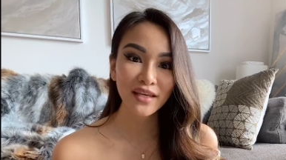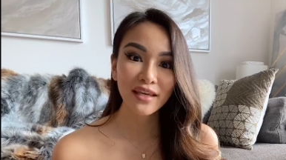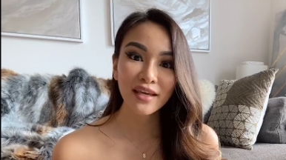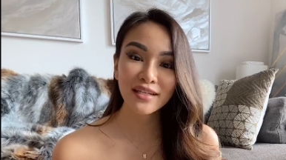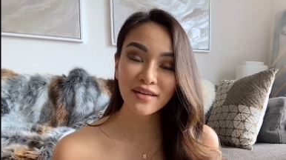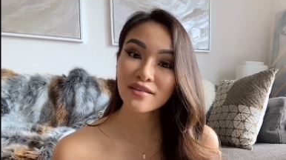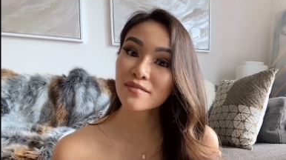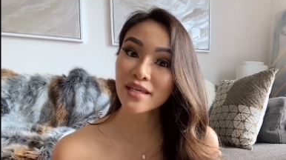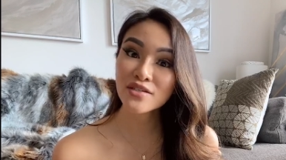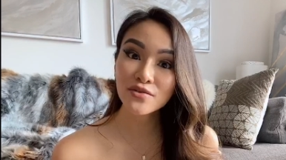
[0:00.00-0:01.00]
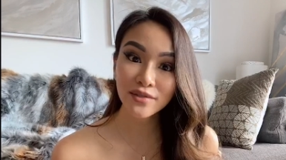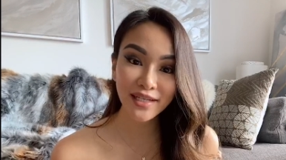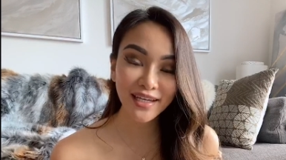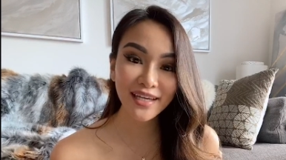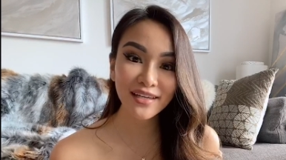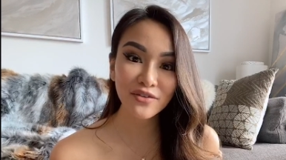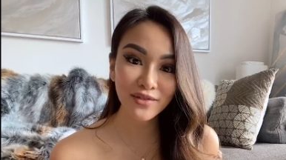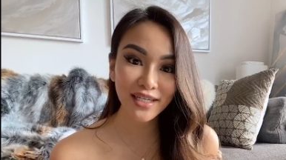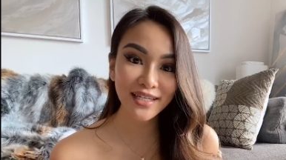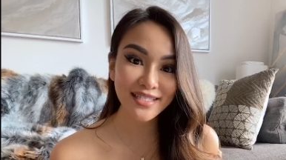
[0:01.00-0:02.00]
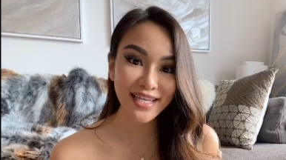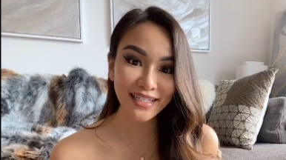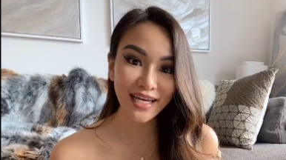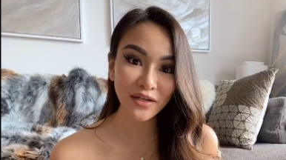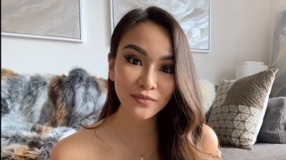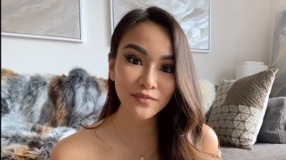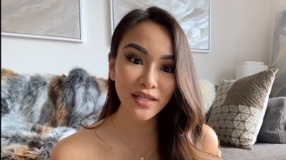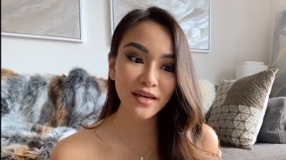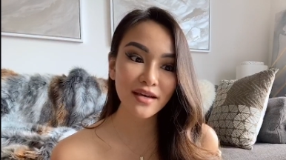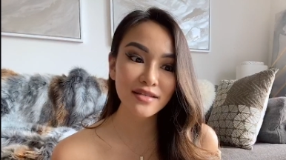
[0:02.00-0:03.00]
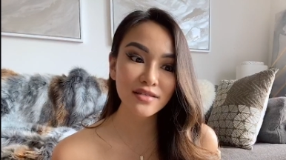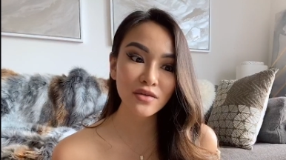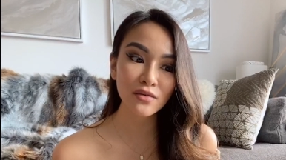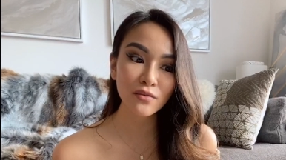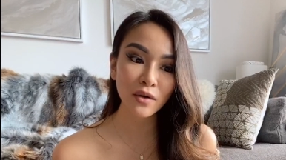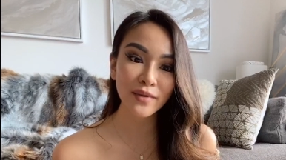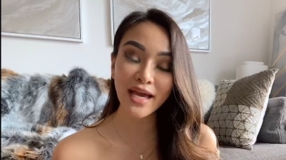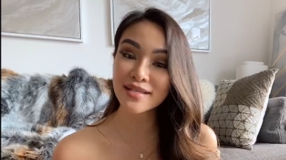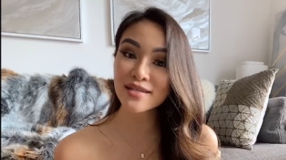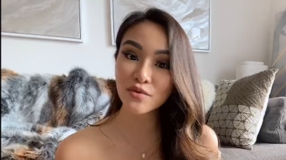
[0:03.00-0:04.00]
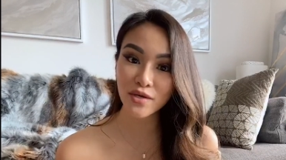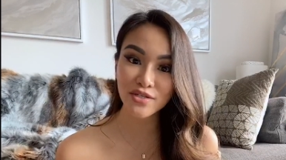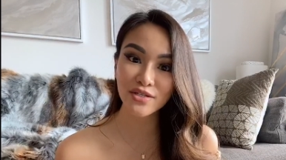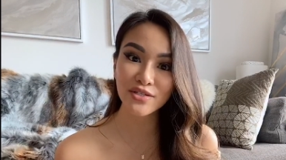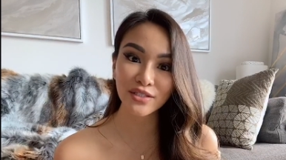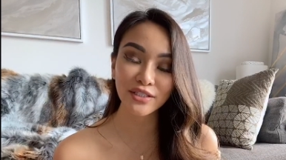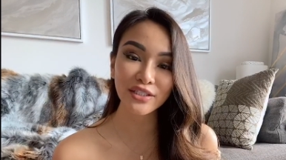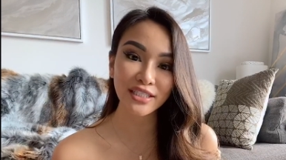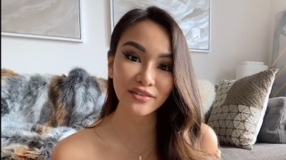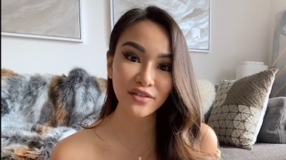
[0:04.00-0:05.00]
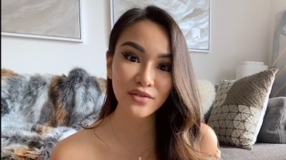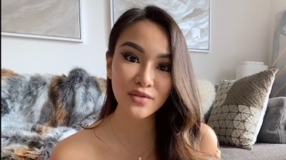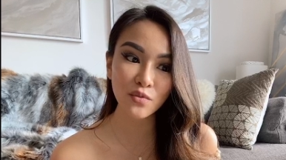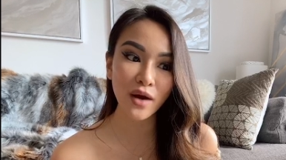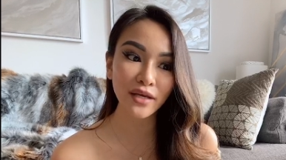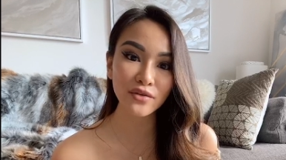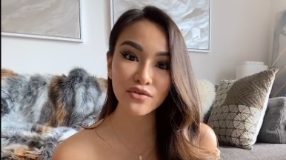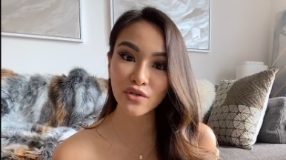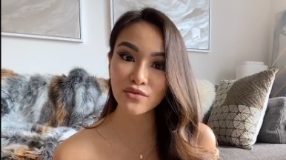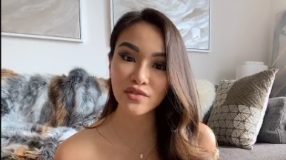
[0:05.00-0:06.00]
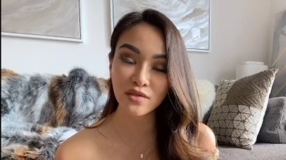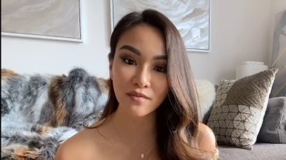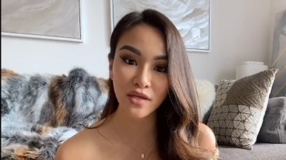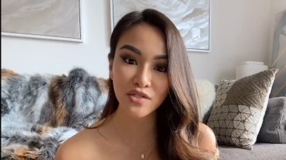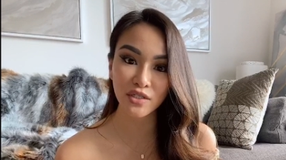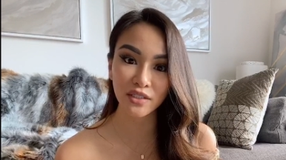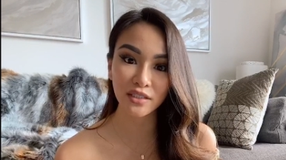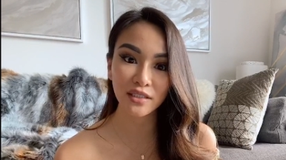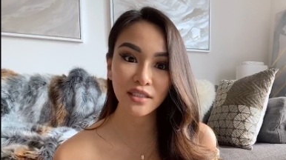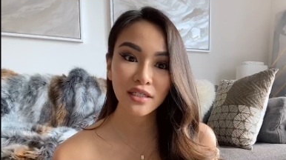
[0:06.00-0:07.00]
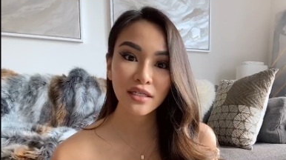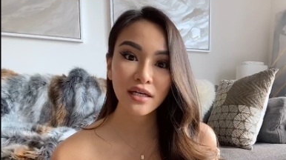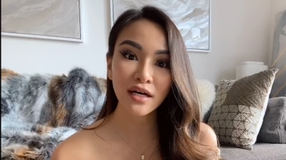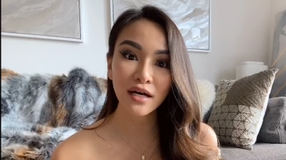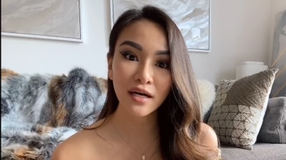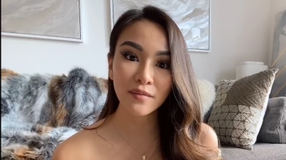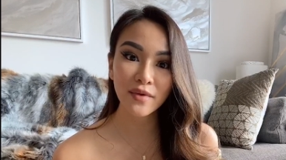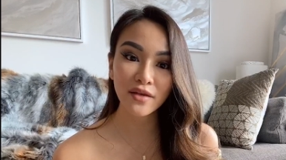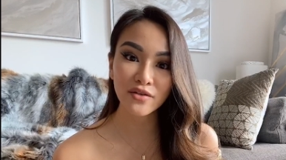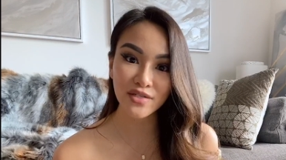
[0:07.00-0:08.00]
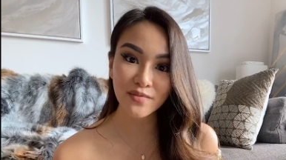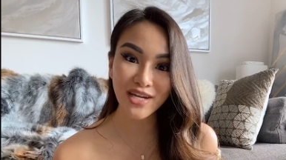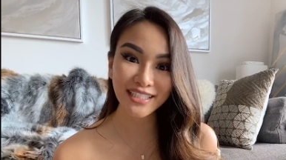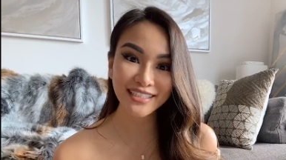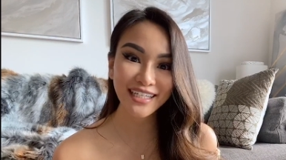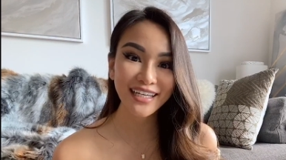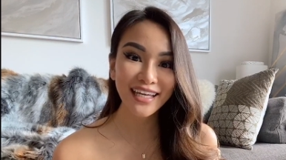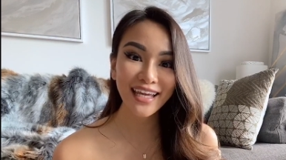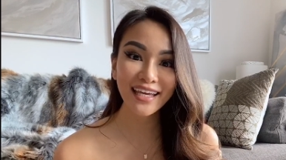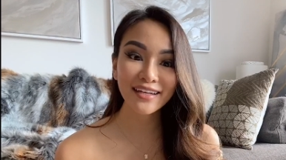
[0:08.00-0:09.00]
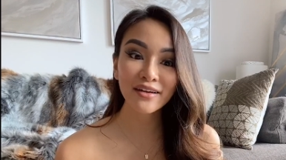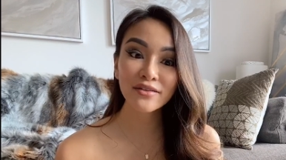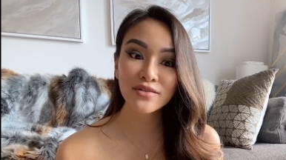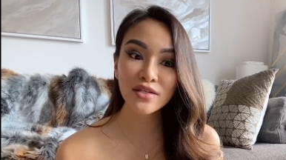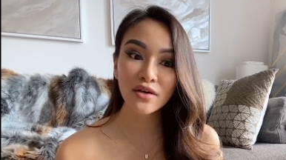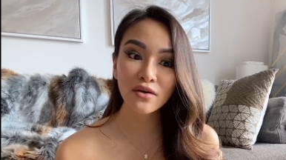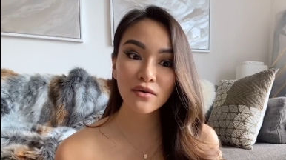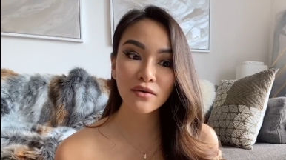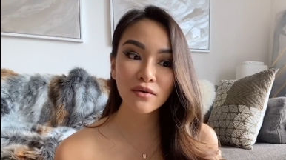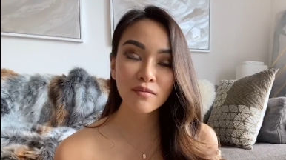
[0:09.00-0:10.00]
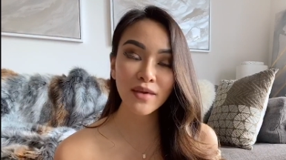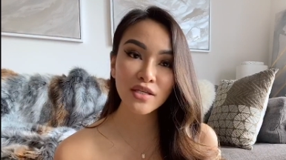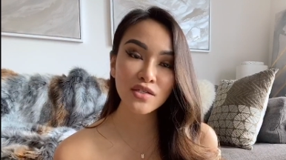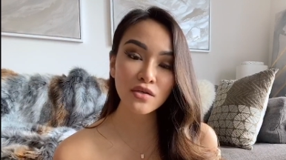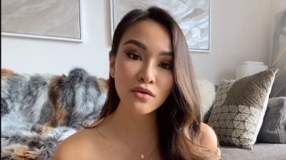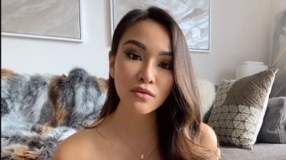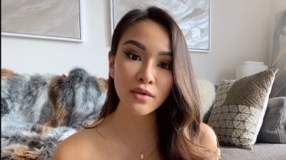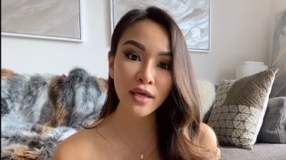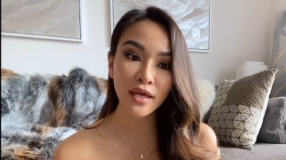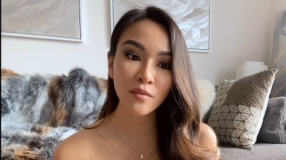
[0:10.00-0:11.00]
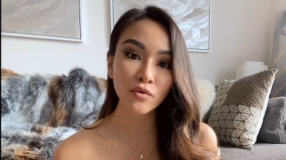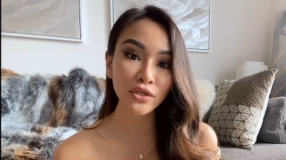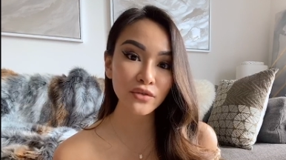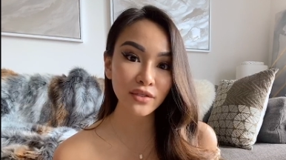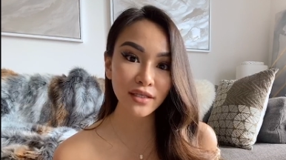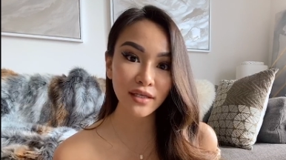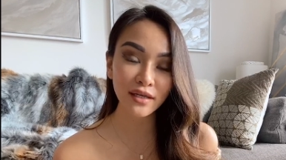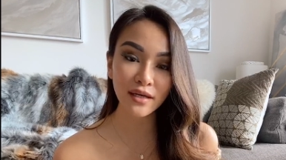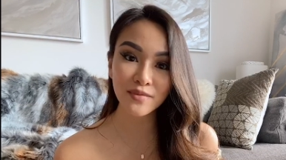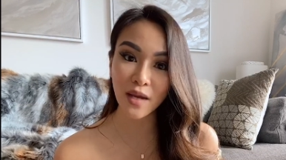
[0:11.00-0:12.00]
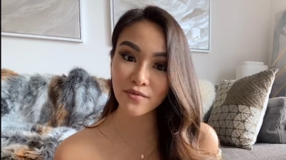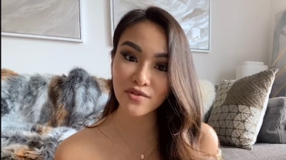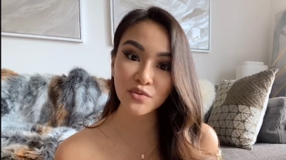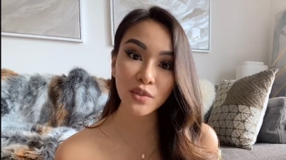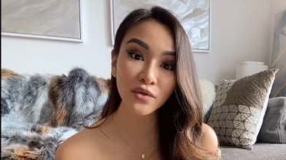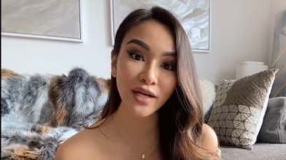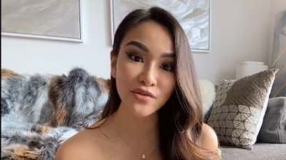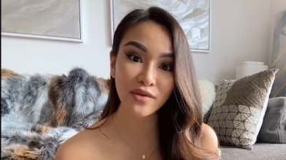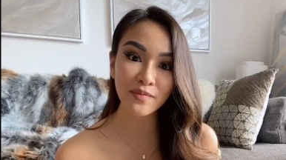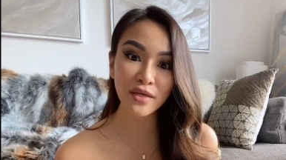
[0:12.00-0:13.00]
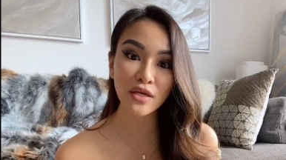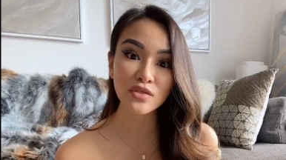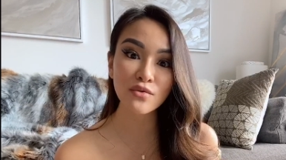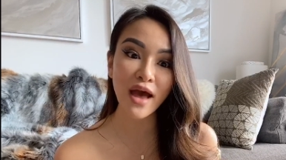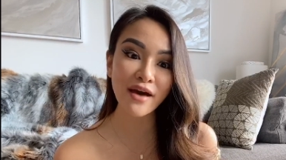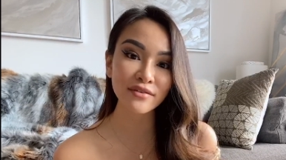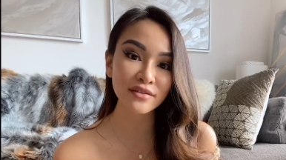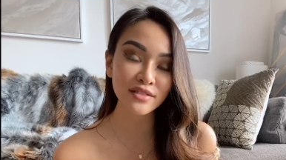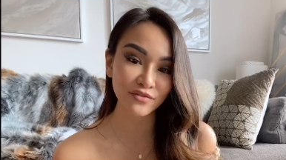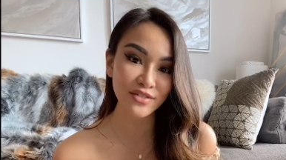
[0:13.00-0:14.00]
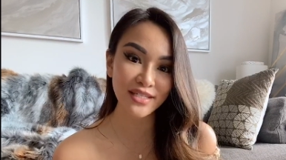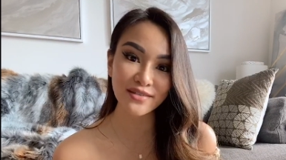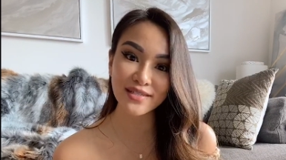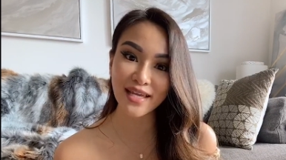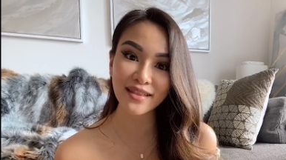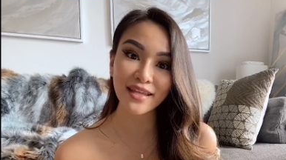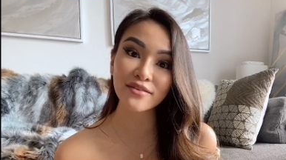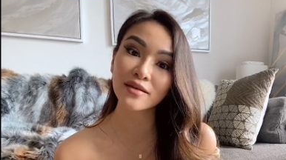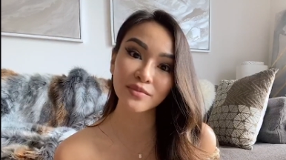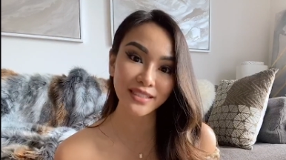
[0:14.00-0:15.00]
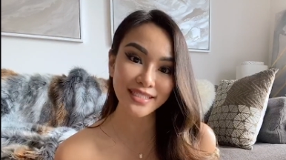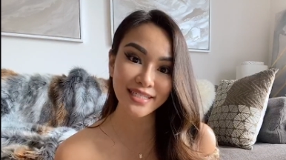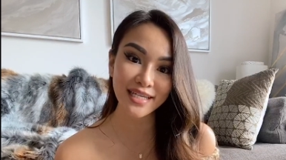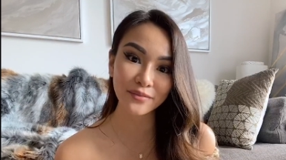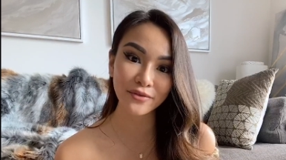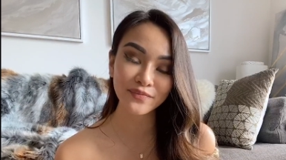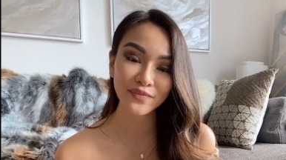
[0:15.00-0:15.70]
It definitely makes you unique, unique and stand out because you will be asked this question during your interviews, why you chose to major Um, in your subject, and it also makes you a more unique optometrist when you graduate because you have a different skill set that you can bring to the table.